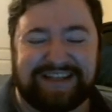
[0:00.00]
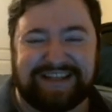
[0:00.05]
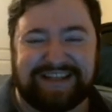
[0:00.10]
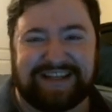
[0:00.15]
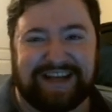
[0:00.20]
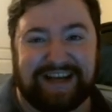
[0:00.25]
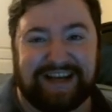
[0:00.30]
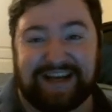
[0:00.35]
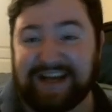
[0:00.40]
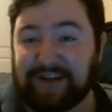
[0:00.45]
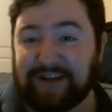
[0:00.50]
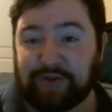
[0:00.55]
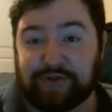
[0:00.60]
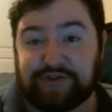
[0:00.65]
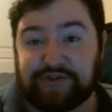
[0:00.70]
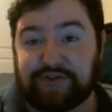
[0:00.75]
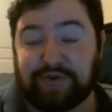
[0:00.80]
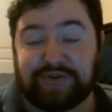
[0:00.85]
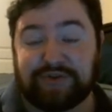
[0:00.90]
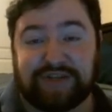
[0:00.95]
Elder
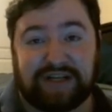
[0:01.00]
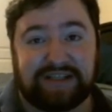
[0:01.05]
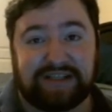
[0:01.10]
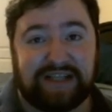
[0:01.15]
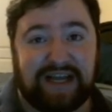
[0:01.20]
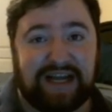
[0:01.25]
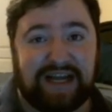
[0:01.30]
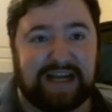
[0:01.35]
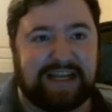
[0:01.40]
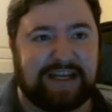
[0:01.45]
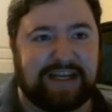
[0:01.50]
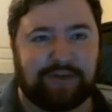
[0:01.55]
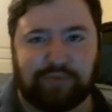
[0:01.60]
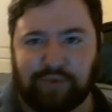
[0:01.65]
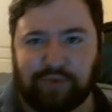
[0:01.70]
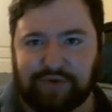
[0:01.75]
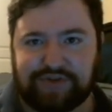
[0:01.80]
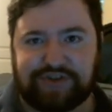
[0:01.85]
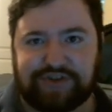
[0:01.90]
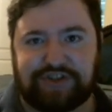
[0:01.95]
Scrolls Online, Guild
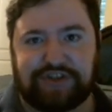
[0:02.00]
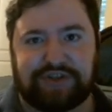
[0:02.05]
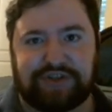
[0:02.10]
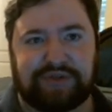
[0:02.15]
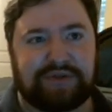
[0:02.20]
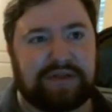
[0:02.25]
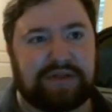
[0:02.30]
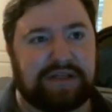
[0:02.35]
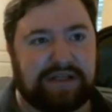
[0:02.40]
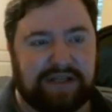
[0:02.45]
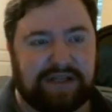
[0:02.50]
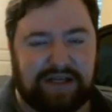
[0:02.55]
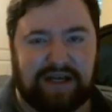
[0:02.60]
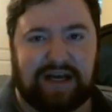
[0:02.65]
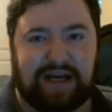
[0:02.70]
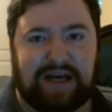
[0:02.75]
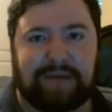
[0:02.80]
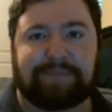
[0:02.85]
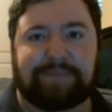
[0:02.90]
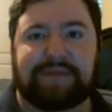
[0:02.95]
Wars 2,
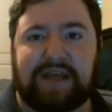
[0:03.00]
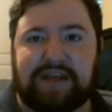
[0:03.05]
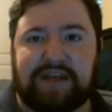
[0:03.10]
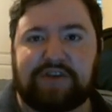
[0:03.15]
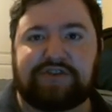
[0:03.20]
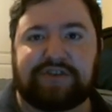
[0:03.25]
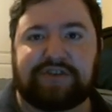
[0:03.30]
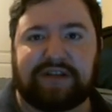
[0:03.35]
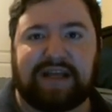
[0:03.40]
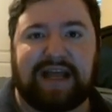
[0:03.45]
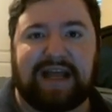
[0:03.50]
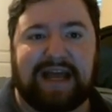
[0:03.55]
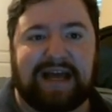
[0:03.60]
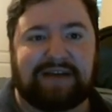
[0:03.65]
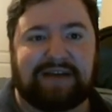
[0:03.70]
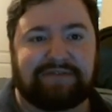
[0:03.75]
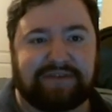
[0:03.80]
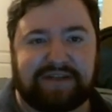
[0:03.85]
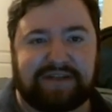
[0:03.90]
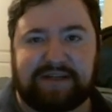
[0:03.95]
they usually
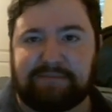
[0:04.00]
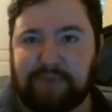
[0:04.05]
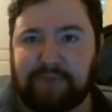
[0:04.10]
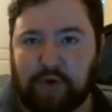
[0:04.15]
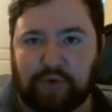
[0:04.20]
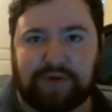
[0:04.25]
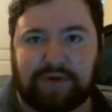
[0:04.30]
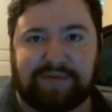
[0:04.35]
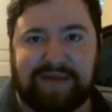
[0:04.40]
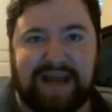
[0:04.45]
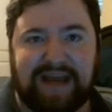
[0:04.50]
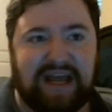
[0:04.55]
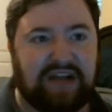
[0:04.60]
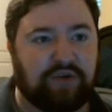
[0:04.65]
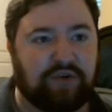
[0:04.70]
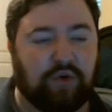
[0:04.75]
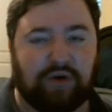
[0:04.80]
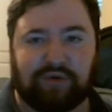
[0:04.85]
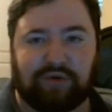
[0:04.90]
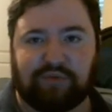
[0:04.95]
have an emote command
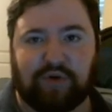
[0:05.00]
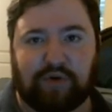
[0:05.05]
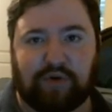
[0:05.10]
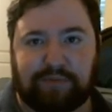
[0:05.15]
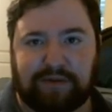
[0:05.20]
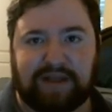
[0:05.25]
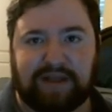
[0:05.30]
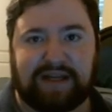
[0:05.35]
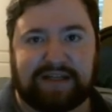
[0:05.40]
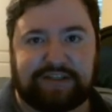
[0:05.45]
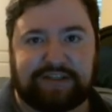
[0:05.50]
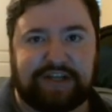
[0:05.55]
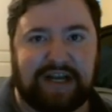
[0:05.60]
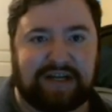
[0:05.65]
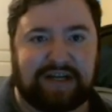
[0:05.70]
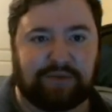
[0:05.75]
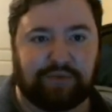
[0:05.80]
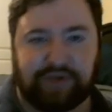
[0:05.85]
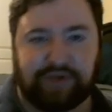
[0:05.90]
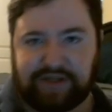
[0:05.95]
or a role-playing
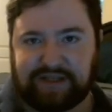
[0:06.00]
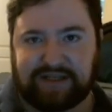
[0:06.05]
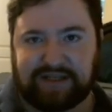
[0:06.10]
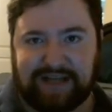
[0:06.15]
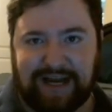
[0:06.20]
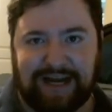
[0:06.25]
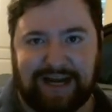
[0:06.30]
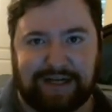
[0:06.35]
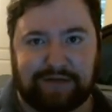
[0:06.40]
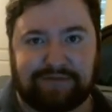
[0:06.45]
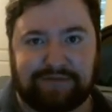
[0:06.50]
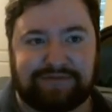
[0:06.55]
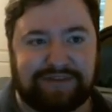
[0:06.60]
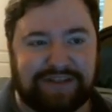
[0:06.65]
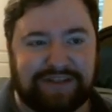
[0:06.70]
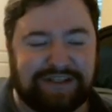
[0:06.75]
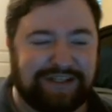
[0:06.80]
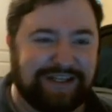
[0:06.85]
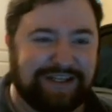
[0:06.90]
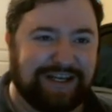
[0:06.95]
channel where you can kind of
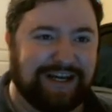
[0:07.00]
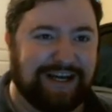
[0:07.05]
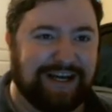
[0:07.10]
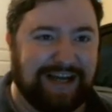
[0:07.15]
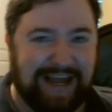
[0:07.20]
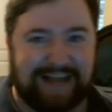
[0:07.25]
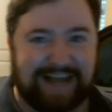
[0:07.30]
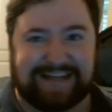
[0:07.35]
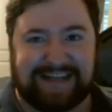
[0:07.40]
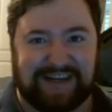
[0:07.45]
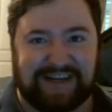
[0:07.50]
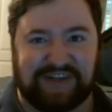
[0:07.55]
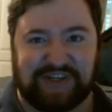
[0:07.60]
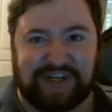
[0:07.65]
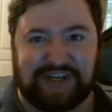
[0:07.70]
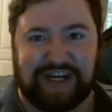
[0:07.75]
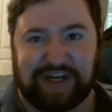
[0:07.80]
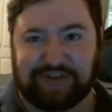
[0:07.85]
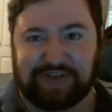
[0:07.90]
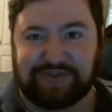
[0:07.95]
act out your
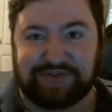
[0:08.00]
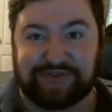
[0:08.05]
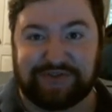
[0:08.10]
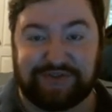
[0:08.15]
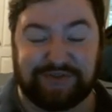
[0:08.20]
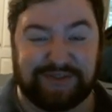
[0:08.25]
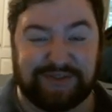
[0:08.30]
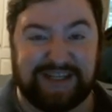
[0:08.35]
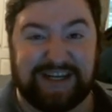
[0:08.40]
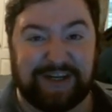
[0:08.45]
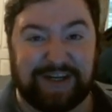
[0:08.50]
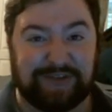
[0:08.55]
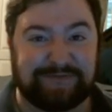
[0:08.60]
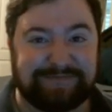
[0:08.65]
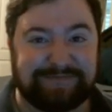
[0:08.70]
characters through there.